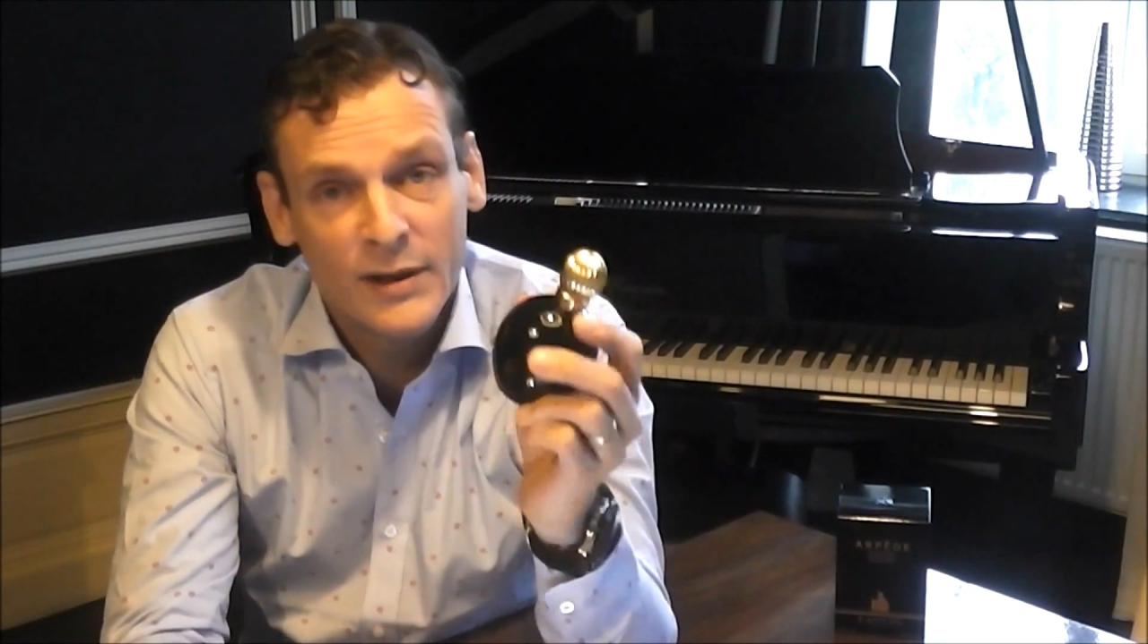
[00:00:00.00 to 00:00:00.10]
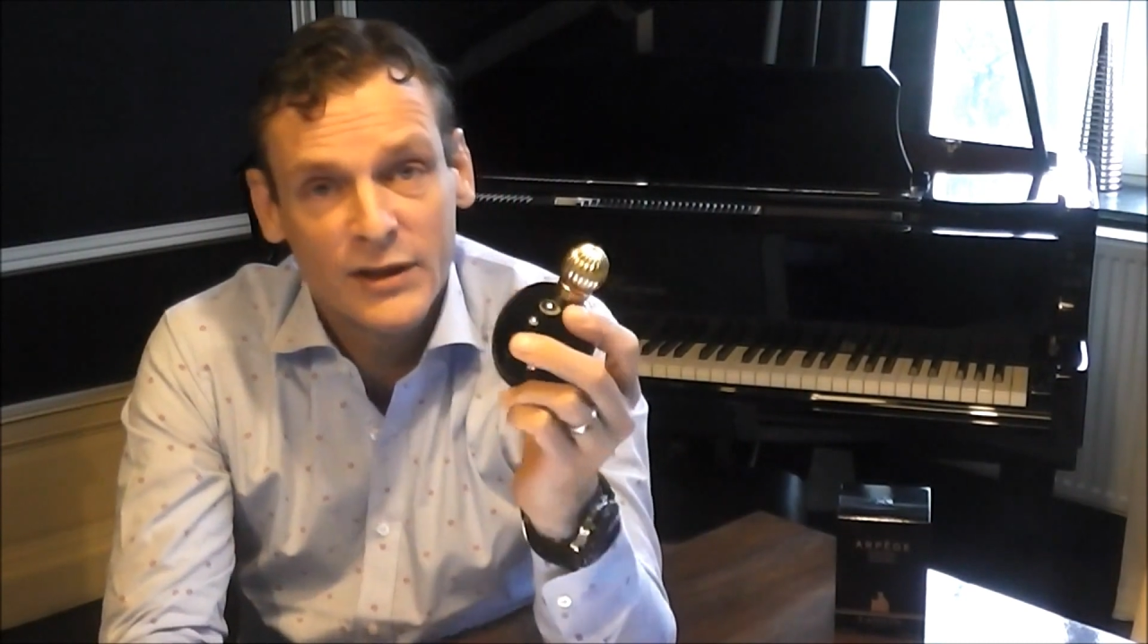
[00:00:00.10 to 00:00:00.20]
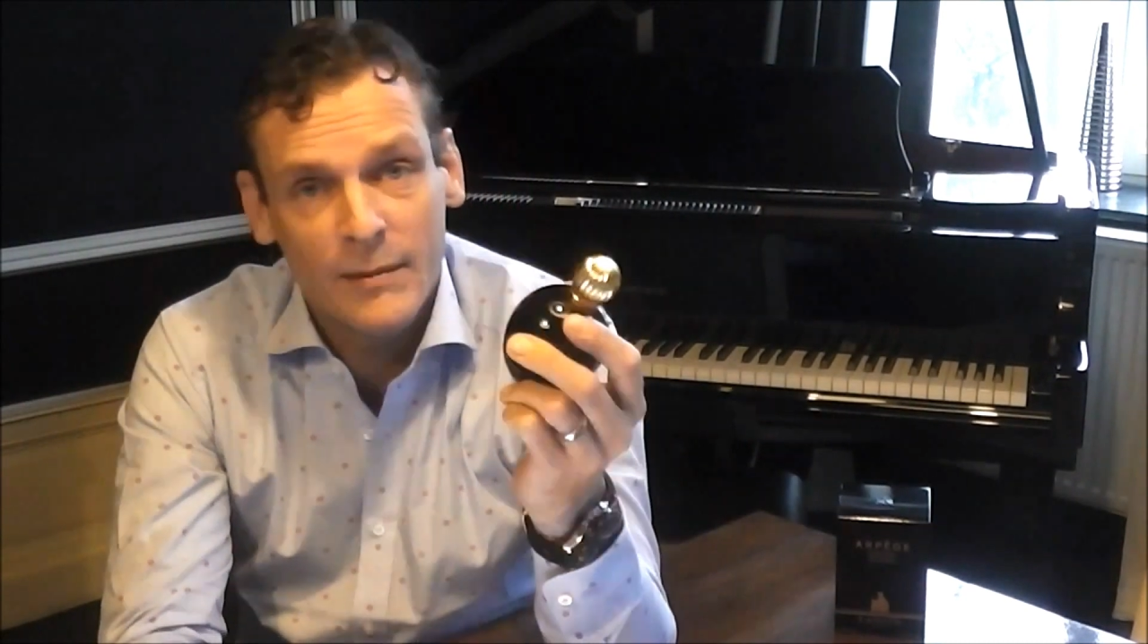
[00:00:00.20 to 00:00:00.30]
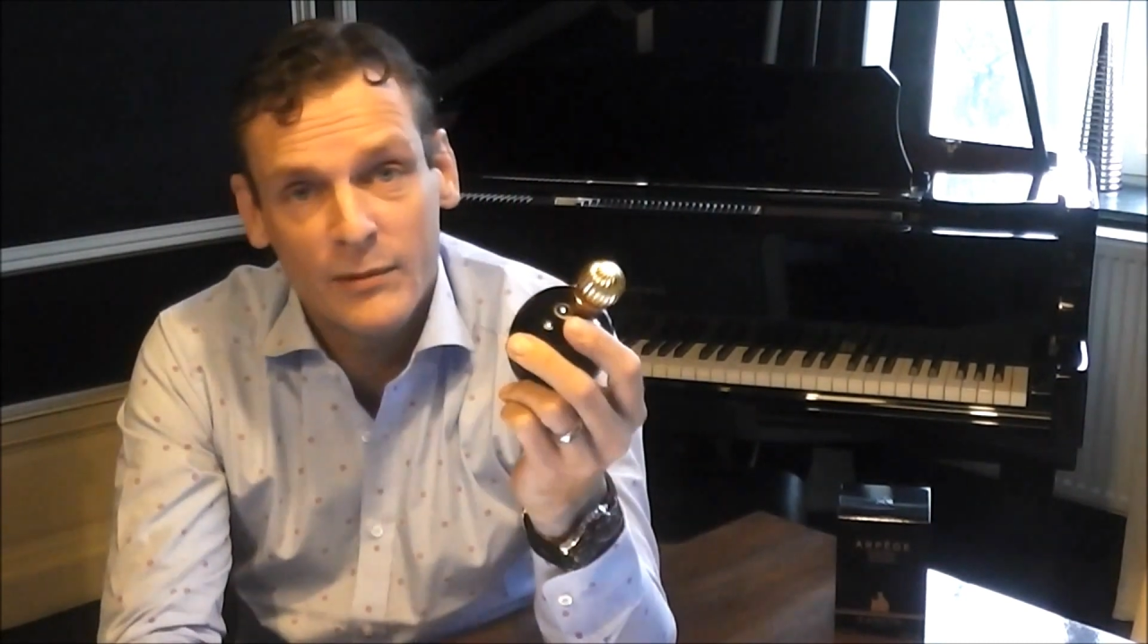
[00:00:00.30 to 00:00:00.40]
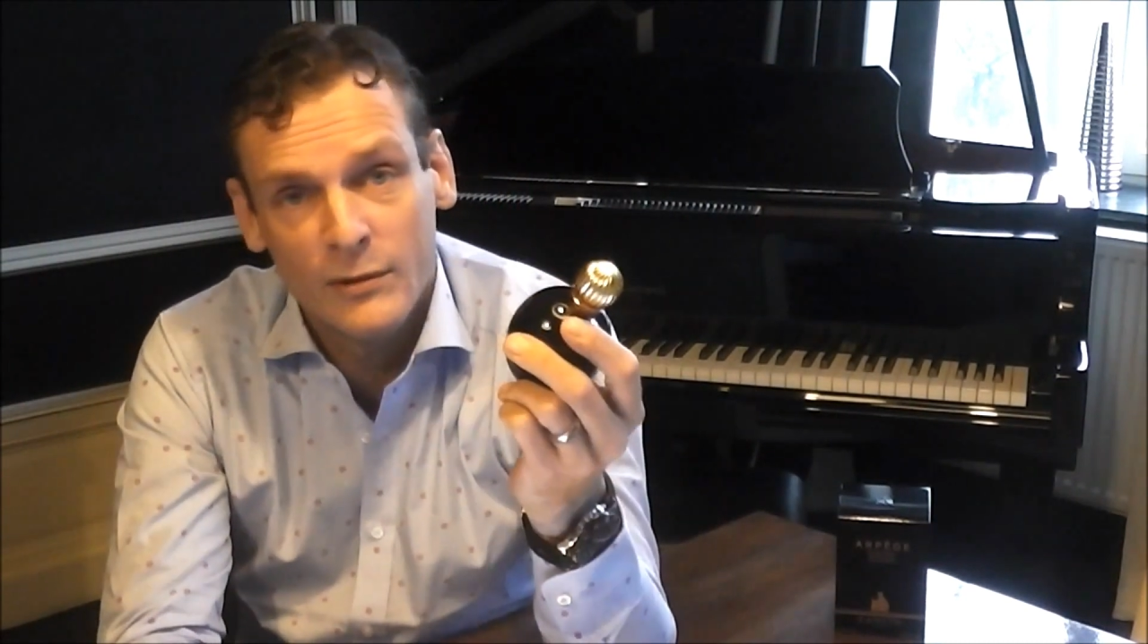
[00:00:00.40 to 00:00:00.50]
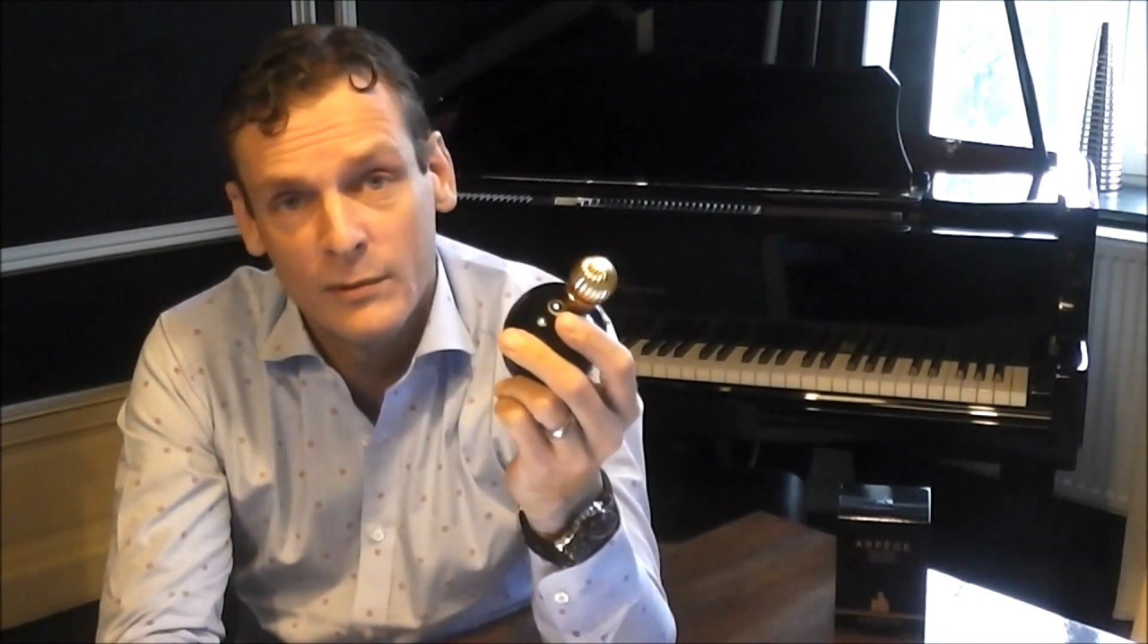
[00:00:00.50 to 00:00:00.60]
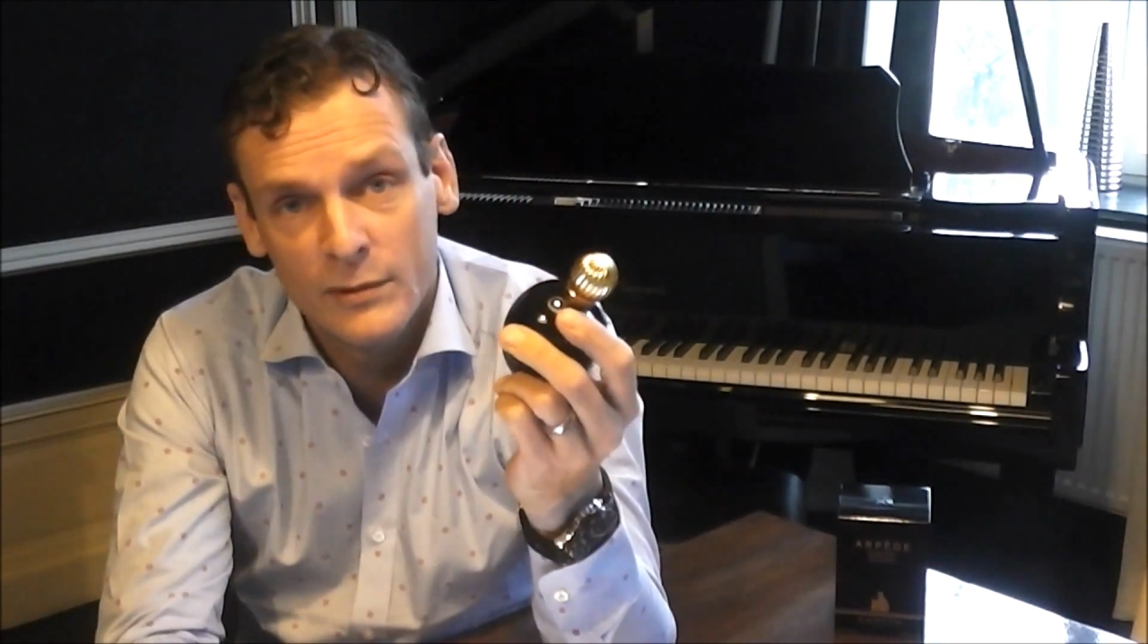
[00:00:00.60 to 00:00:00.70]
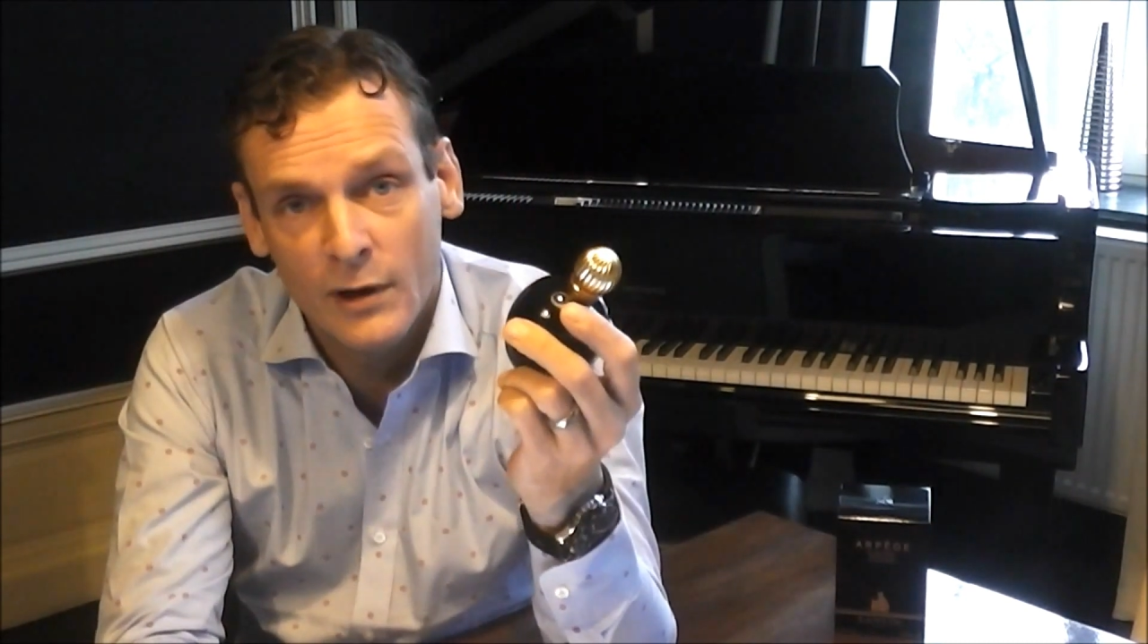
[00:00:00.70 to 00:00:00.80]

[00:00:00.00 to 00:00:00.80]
a chap called